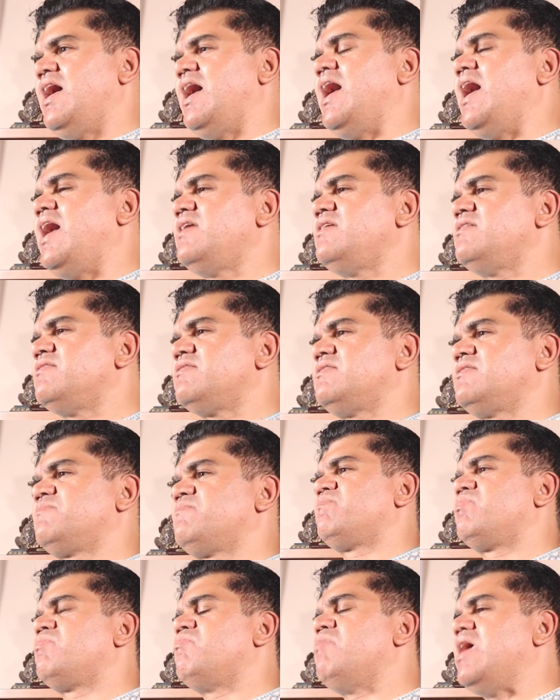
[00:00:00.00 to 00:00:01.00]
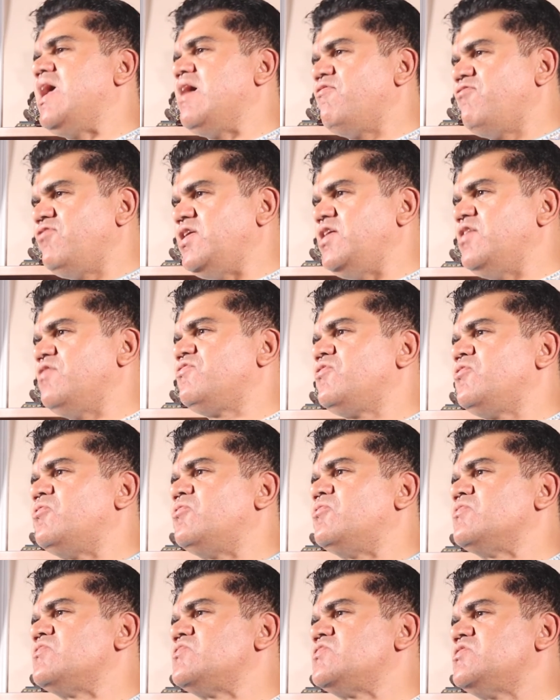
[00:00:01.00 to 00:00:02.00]
And may every day, of
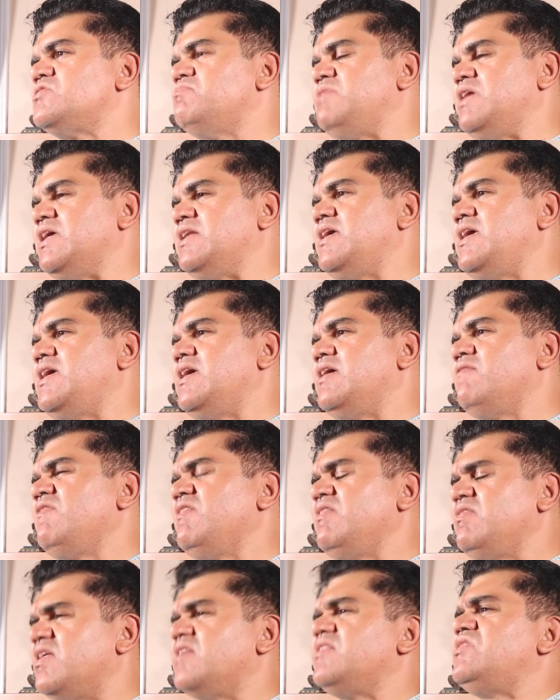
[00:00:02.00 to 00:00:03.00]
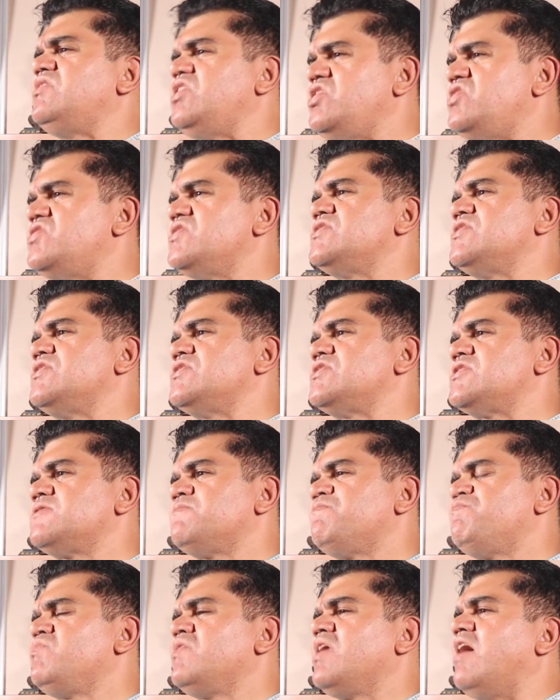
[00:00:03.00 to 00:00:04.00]
course, be a day that teaches us
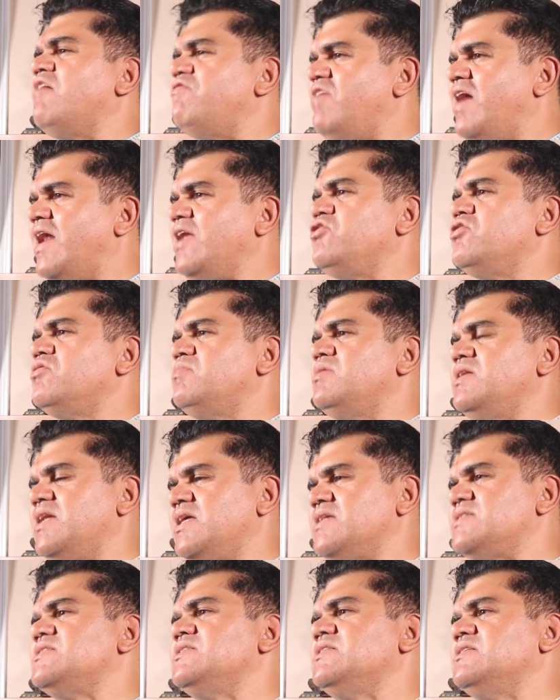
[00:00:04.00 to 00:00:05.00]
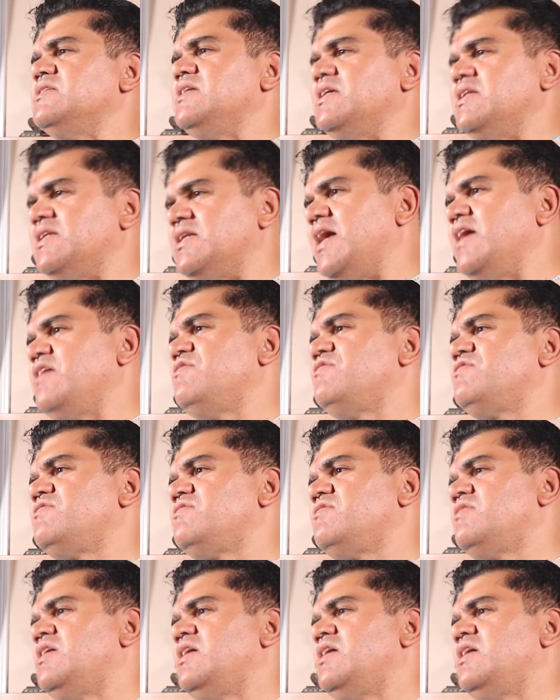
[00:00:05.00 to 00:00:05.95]
a valuable lesson in life.